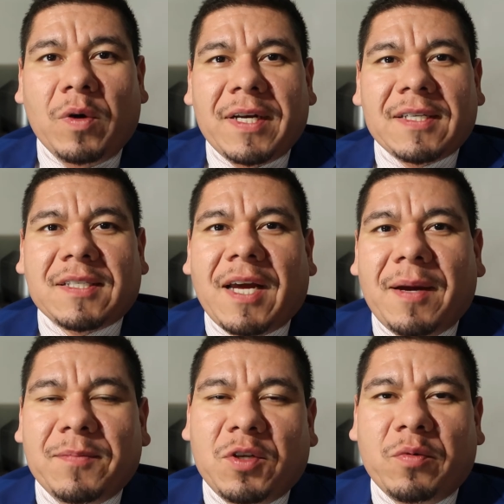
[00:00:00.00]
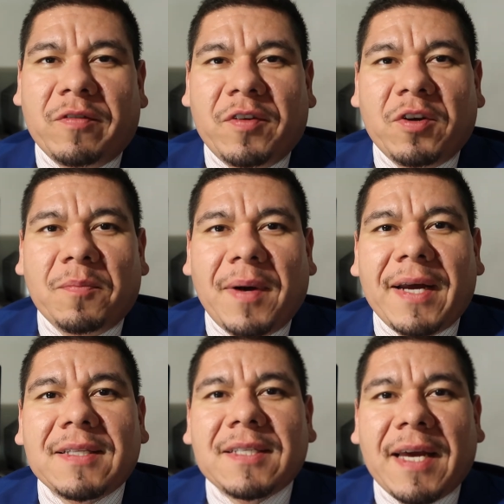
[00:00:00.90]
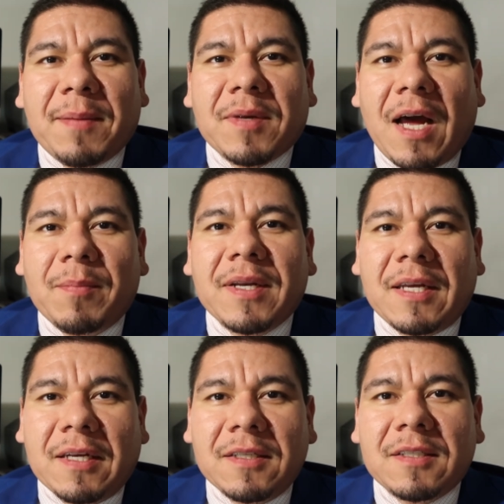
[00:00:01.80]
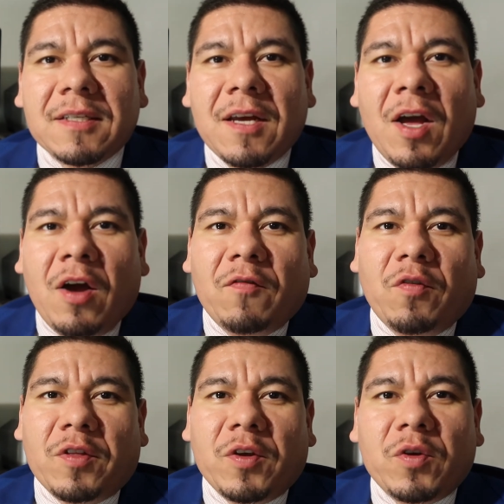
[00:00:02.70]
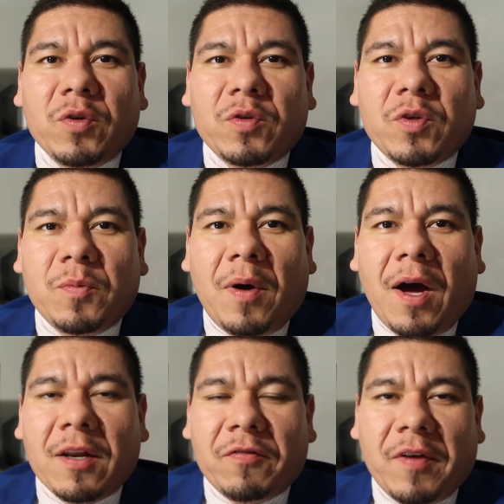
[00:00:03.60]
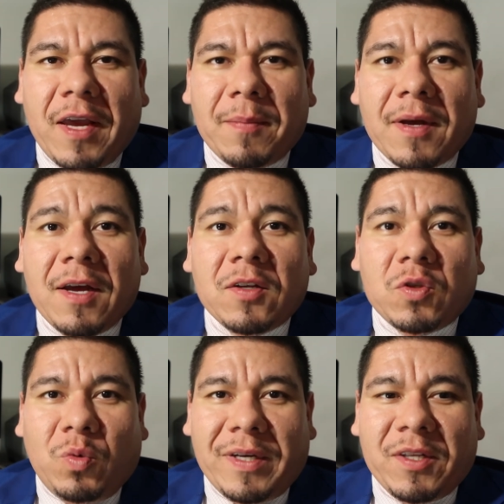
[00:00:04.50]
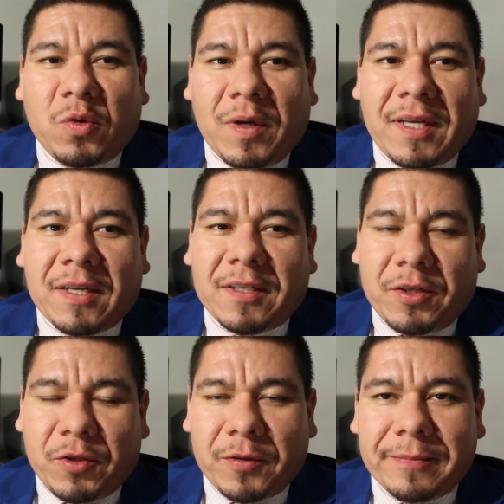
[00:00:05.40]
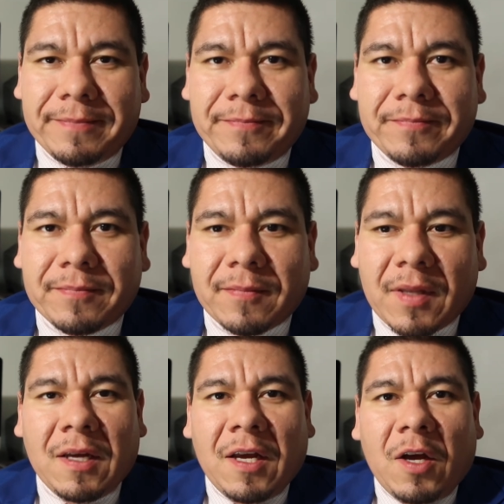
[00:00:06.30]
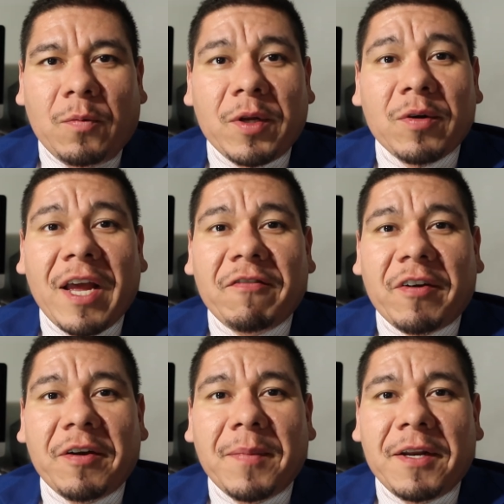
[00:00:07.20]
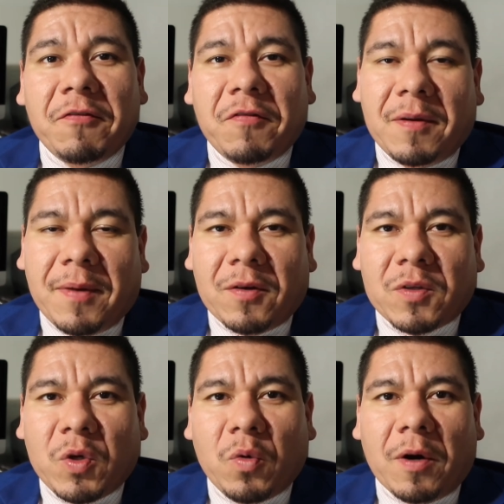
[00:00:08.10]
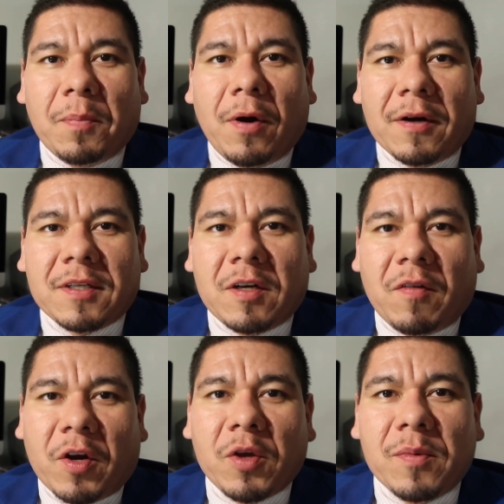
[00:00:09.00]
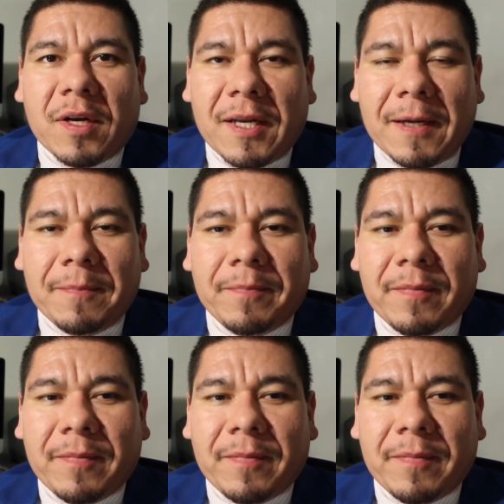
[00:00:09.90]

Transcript: Well, it is time to reveal my 10 nominees for the YouTube Hall of Fame 2020 edition. We don't have very many females who are part of our community,